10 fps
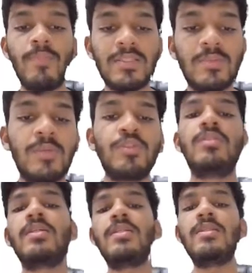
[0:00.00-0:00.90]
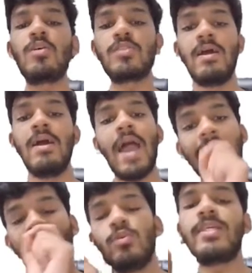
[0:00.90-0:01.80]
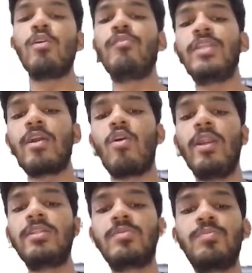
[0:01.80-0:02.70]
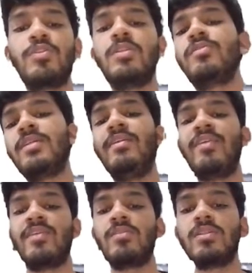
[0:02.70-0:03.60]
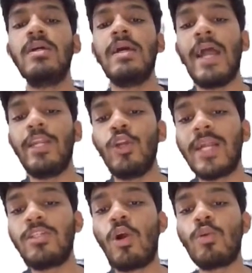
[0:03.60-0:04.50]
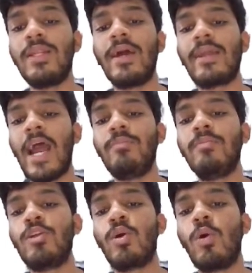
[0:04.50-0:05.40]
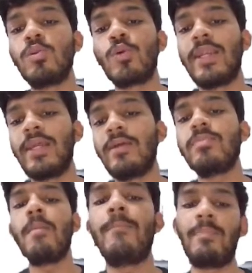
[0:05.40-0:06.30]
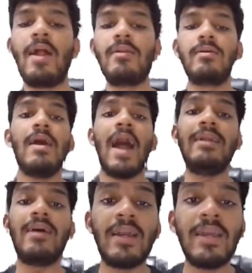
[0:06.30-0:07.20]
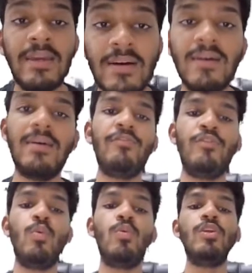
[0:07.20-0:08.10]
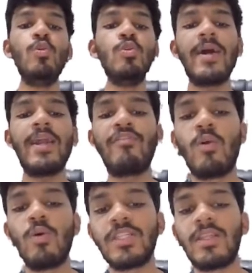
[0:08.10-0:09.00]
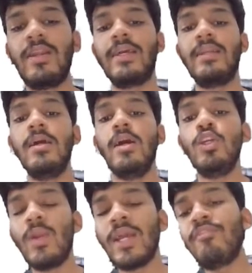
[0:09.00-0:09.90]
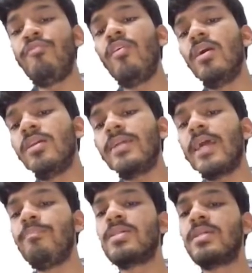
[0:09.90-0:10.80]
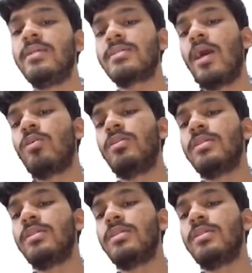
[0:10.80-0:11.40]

plus subscription, it's sixty thousand, and I would say go for the iconic subscription, so seventy-five thousand, and you get not only Unacademy, but you are also getting rep ladder. And here, if you use my referral code Chetanya10, you will get a further ten percent discount on